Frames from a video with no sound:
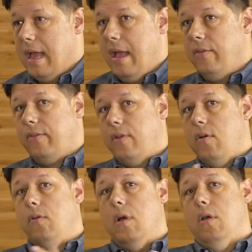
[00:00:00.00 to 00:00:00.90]
And
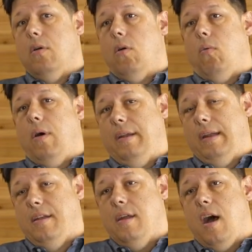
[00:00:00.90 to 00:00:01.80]
so what
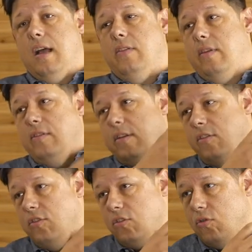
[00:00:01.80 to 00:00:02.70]
it does is
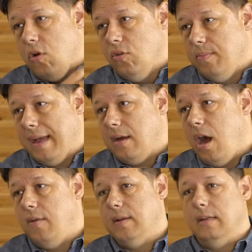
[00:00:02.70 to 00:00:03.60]
it just grows my
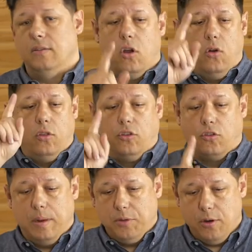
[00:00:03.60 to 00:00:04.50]
confidence. Oh, the
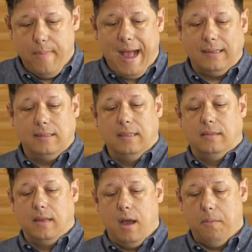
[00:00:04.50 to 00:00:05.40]
scripture backs
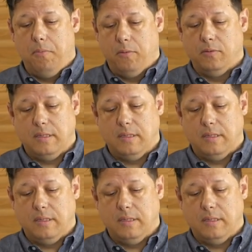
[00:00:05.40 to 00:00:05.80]
this up.